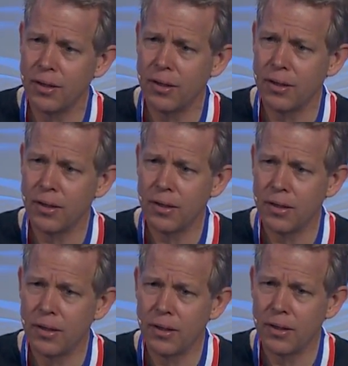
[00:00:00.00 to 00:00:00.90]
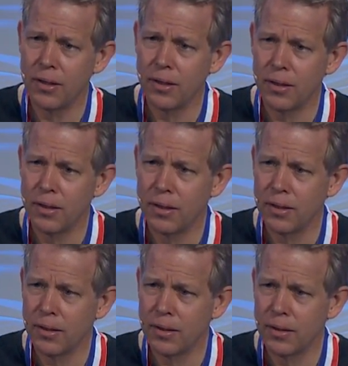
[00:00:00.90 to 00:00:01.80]

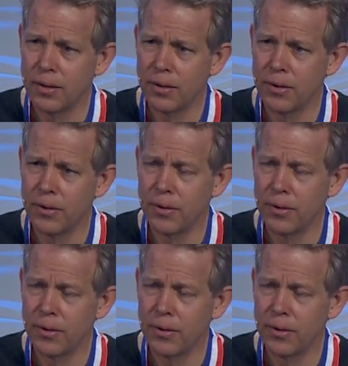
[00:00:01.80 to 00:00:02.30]
Nobody speaks.